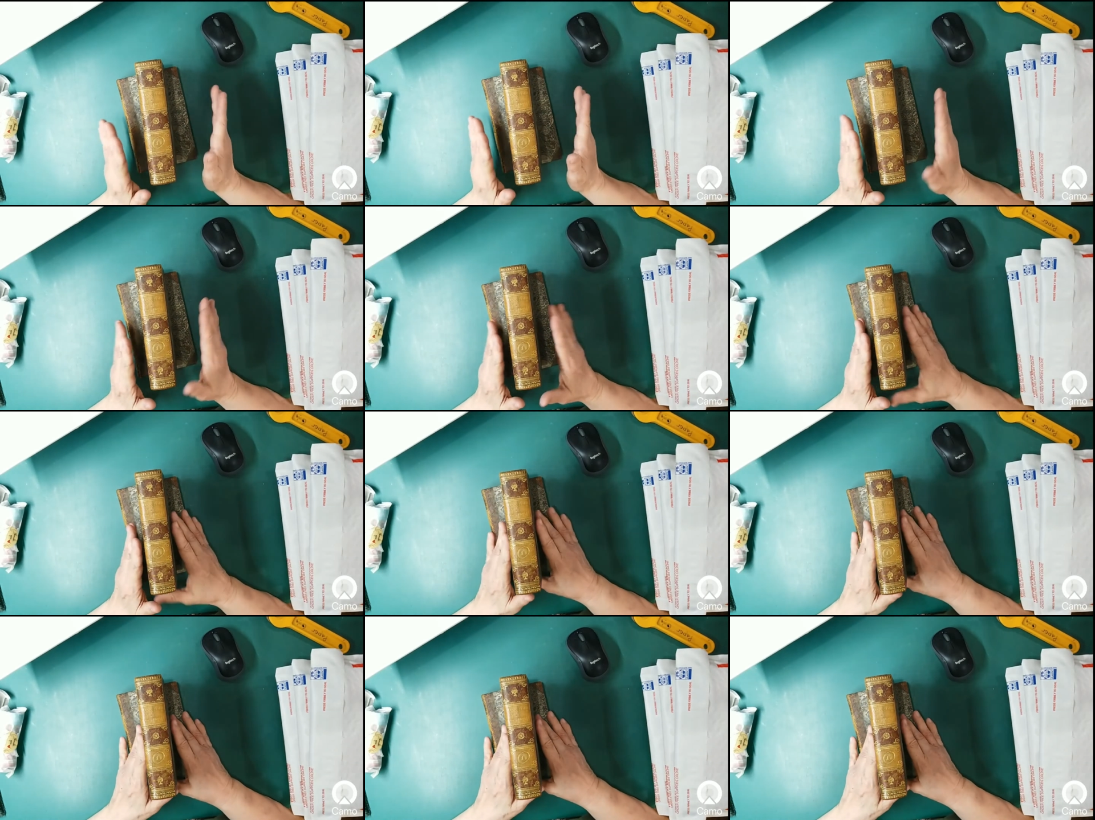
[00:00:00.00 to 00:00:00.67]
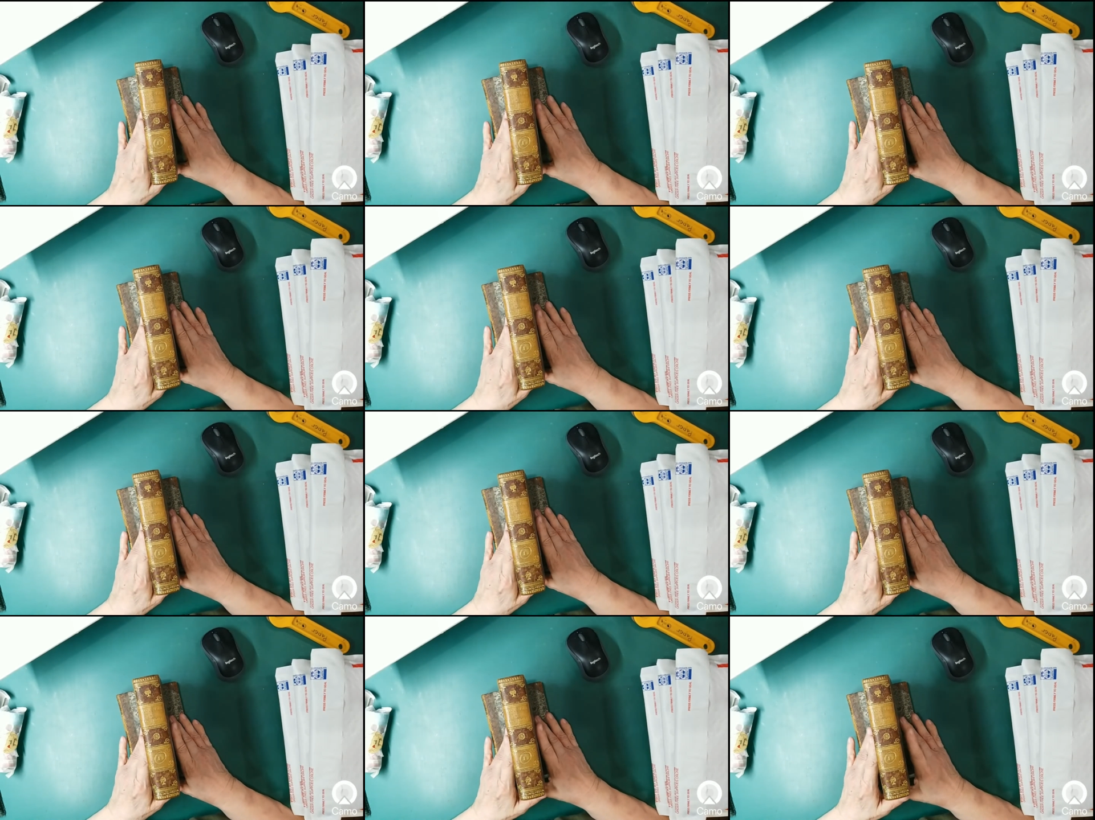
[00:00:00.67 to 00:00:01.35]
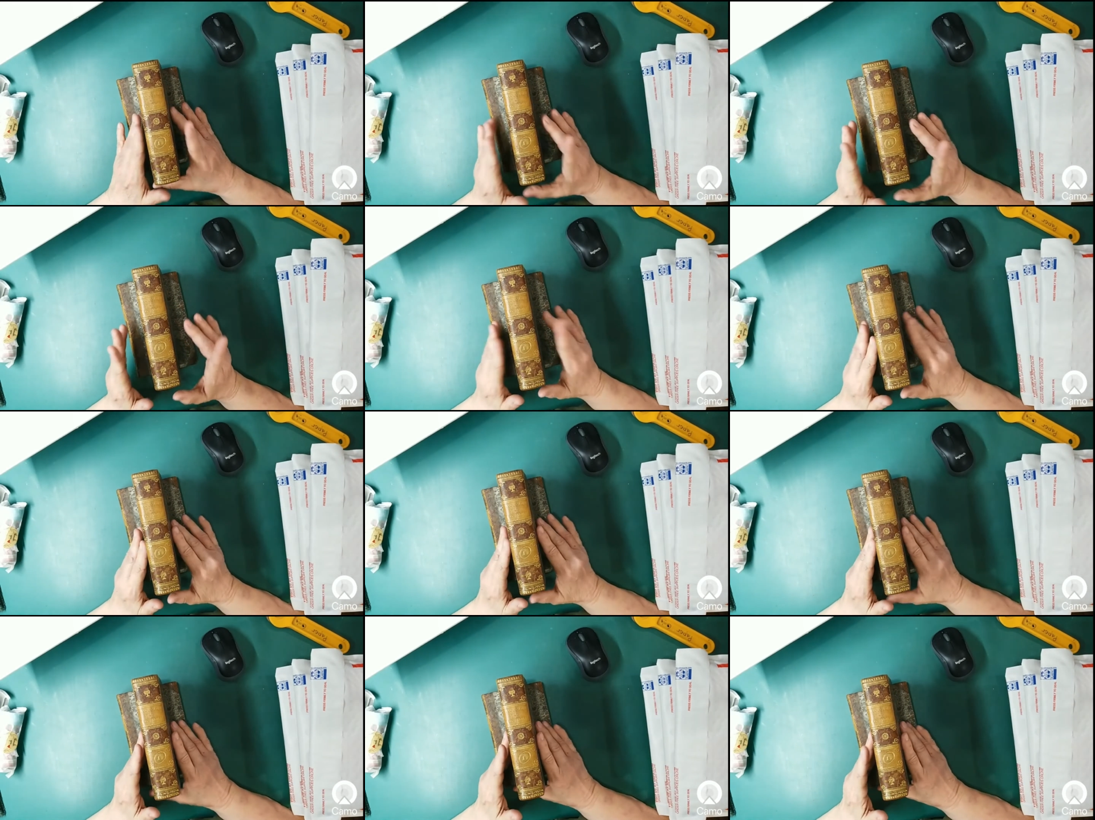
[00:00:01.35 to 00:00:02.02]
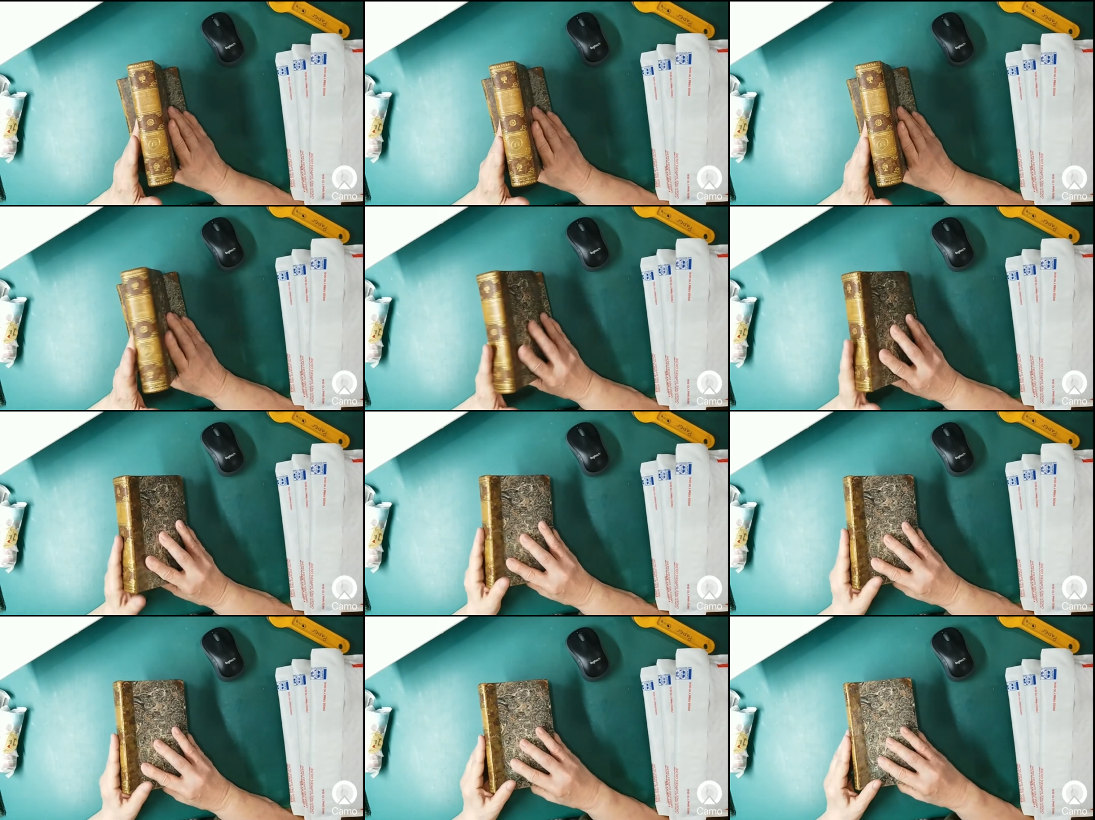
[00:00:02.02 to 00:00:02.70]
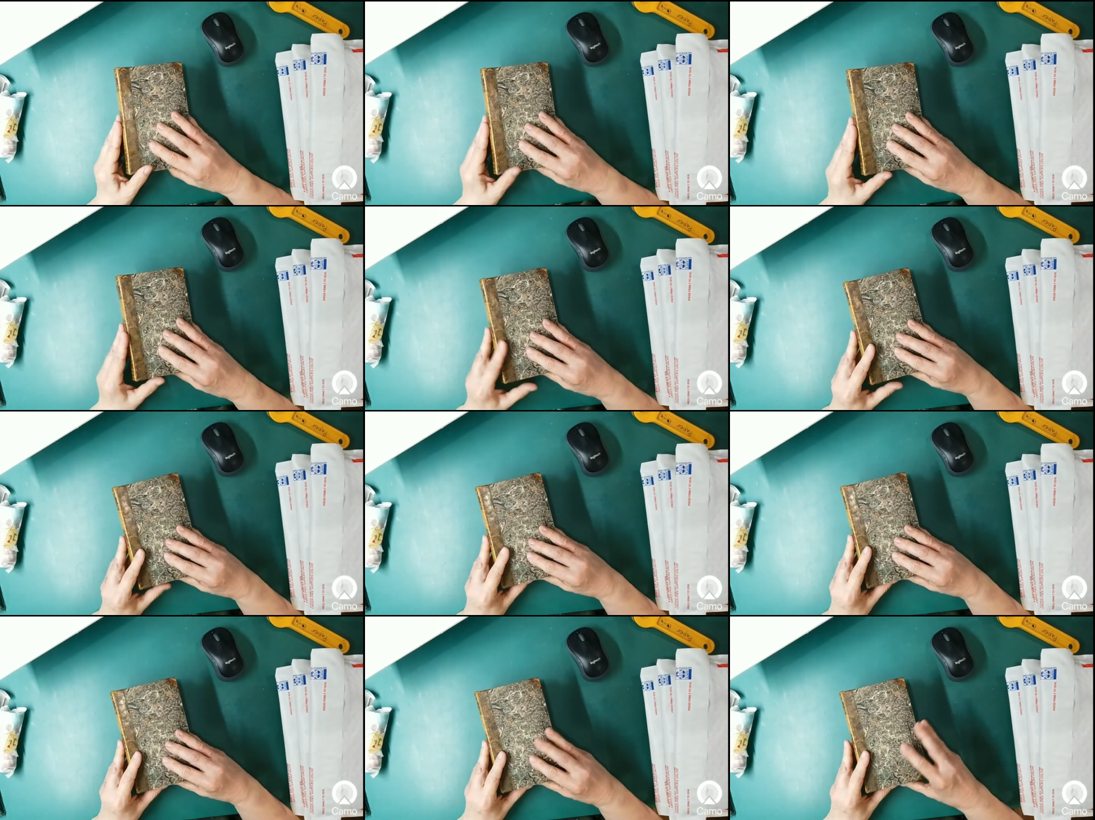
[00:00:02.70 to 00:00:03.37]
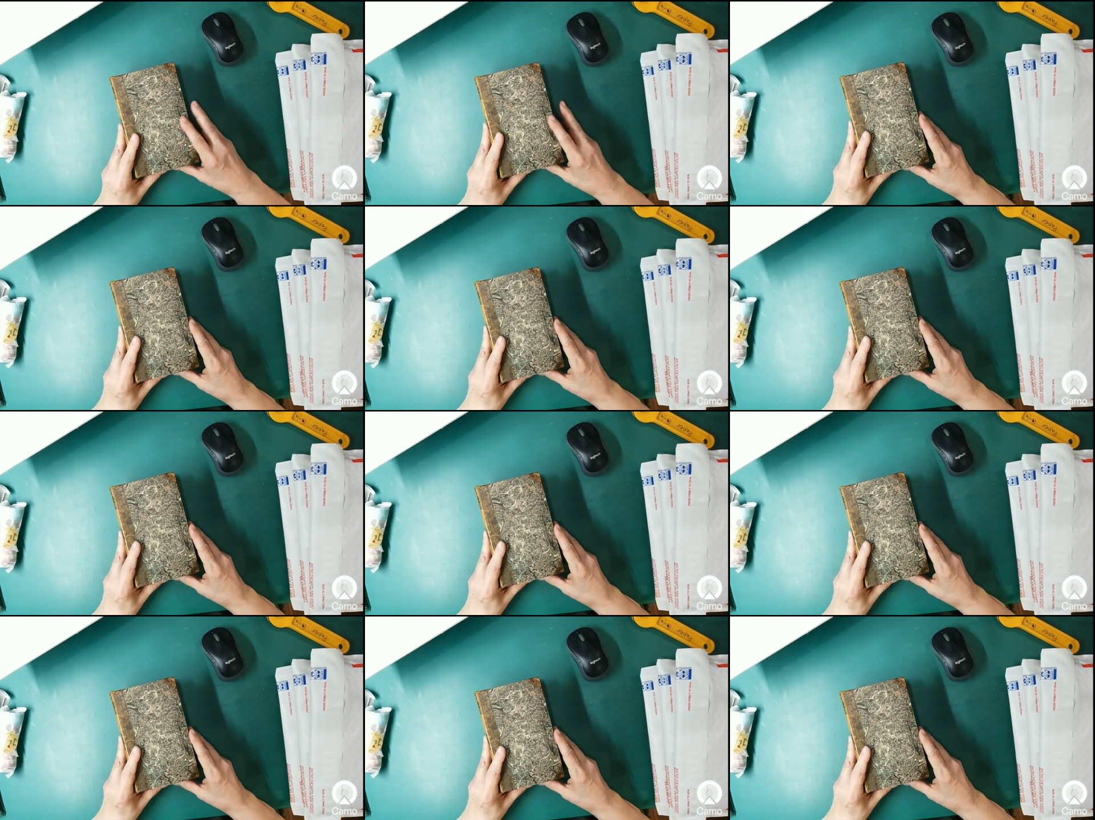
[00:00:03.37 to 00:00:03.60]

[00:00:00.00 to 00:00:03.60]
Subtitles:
No face is visible, so there are no lips to read.